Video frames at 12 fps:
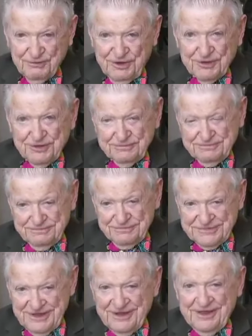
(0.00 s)
you're welcome.
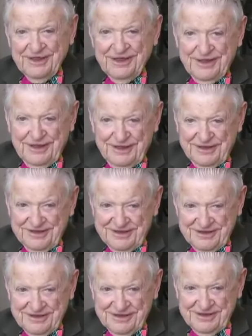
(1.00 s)
Uh,
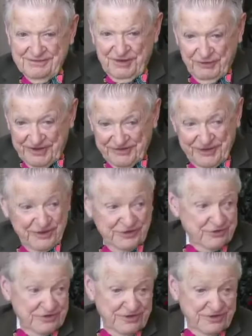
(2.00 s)
my wife and I